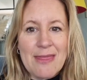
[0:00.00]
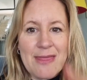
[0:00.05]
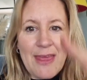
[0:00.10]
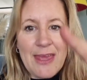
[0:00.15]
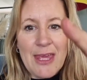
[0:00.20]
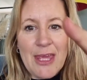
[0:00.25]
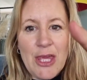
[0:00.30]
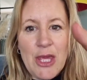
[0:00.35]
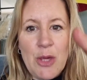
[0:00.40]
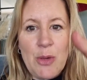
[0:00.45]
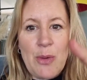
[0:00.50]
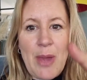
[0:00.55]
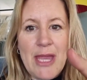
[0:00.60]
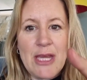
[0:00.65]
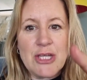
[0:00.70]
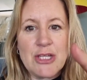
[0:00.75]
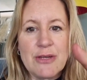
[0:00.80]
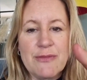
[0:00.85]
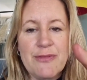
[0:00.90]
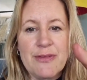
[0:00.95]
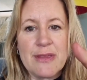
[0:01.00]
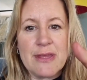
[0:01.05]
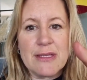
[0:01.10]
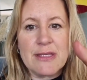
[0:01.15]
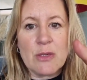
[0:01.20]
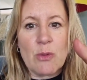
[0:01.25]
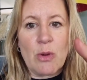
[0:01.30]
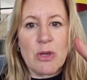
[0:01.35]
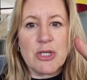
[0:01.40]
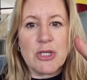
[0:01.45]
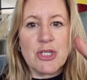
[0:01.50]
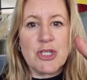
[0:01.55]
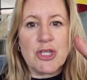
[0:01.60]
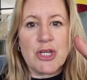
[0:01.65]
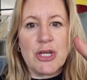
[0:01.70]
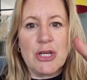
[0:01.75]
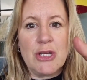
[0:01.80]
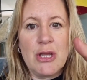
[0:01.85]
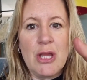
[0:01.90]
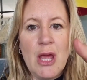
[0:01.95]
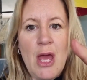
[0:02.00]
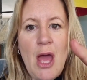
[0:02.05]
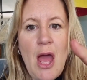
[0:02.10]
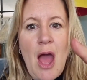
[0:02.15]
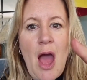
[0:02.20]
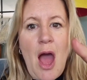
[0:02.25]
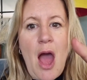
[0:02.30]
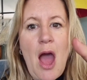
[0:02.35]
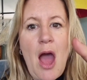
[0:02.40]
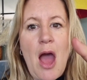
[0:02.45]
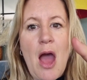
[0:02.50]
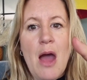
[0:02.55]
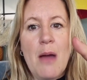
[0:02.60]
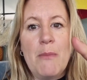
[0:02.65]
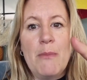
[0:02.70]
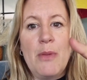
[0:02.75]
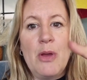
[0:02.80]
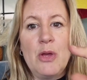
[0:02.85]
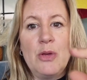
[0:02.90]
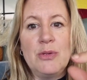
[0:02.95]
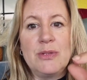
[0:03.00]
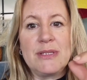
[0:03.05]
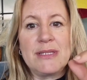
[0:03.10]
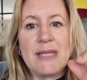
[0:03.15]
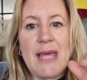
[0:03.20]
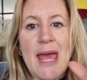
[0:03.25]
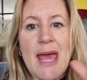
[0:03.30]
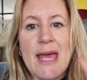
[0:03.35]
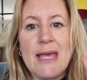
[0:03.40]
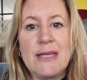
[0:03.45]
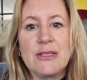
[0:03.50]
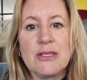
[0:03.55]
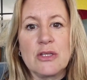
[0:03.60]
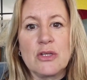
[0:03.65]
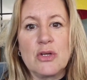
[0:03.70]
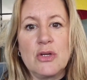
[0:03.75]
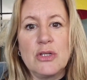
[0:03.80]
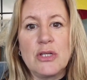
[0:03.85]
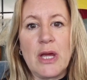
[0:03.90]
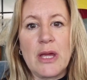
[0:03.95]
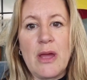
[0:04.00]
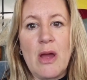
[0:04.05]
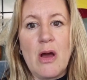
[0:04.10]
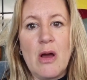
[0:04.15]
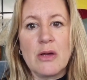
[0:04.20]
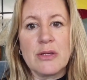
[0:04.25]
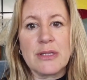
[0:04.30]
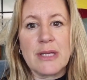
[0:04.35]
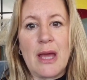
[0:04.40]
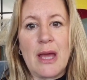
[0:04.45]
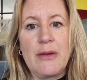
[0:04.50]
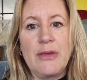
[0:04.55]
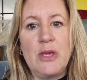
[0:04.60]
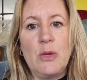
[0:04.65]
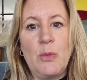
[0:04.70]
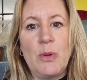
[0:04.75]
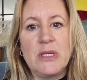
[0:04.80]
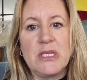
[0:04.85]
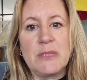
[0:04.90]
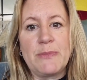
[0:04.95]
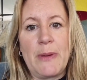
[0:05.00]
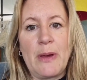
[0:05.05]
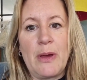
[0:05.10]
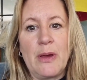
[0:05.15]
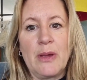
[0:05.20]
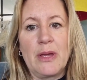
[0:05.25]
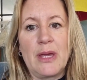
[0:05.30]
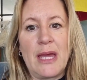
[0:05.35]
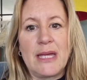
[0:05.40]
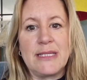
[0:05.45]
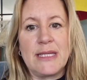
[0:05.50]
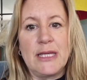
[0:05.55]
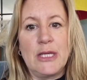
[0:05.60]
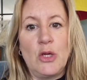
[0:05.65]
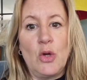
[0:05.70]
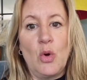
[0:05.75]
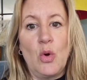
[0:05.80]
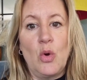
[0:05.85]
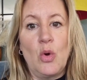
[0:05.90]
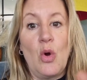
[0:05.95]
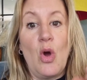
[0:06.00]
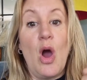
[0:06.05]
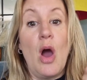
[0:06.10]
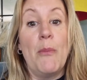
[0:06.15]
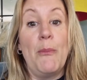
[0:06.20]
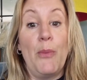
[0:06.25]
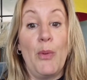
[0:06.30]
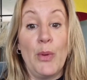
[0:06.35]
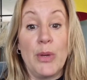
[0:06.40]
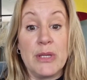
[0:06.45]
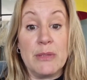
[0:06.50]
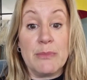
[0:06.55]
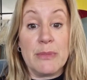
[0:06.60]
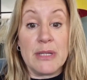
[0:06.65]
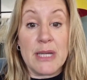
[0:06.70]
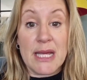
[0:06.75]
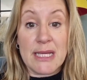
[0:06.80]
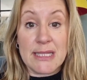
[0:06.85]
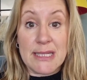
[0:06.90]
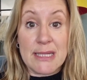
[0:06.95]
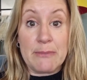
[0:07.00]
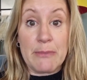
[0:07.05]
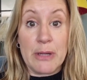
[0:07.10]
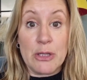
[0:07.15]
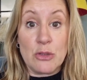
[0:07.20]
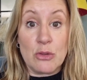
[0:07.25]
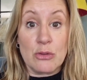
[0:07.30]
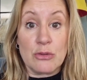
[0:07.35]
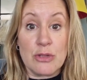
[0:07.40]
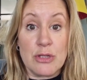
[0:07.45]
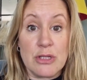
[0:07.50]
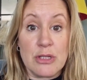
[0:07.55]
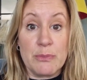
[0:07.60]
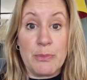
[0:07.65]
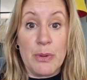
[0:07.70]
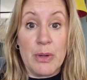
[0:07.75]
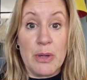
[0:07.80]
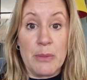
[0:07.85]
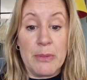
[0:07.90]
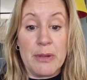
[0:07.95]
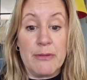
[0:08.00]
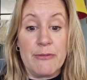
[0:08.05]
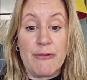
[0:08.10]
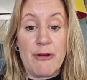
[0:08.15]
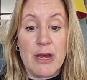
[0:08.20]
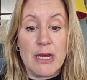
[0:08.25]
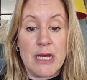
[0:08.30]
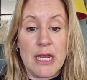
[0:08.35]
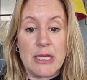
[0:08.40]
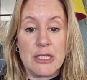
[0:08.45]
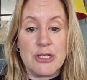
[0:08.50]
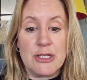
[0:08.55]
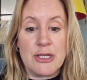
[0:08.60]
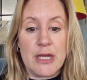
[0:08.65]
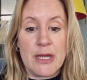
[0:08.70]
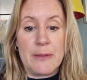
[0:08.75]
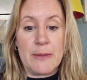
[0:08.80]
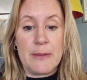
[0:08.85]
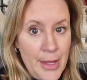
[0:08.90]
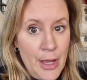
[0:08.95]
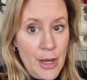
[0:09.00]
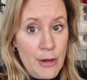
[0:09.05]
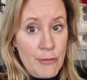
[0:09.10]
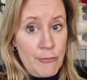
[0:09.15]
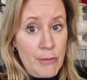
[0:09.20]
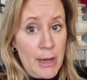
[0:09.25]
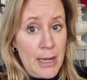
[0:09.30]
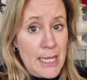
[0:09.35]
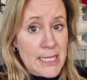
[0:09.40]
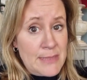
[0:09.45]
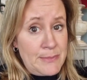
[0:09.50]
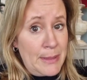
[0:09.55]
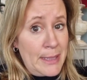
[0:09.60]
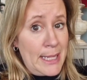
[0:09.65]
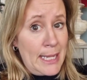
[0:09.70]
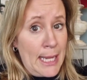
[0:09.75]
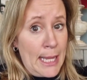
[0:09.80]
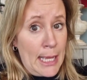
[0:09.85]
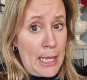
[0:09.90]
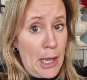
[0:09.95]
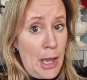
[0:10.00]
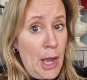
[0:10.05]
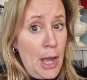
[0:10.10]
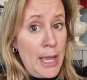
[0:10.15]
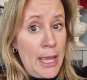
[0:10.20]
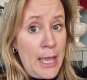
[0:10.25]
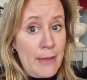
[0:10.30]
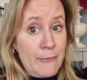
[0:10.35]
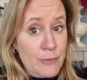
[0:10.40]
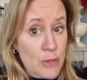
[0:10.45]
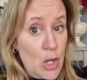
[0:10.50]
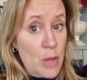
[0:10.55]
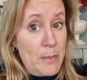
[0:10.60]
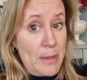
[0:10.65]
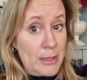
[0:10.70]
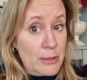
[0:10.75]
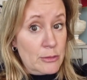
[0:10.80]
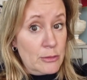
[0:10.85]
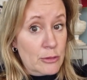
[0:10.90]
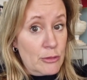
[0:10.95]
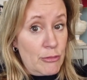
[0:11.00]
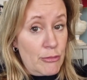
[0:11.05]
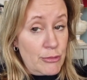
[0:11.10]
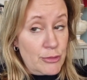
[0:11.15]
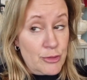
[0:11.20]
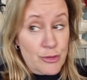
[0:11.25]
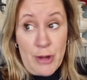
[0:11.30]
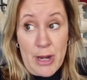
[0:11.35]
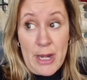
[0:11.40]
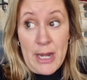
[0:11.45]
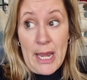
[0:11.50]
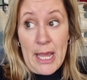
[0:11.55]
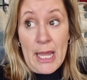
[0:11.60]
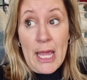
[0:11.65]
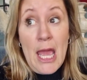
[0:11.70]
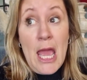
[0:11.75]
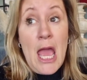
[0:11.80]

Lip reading: Thank you, Aisha, for this question, who says, could I ask how you went about getting your appointment, as in my doctor's appointment for ADHD? Right, let's be clear. I have no medical training.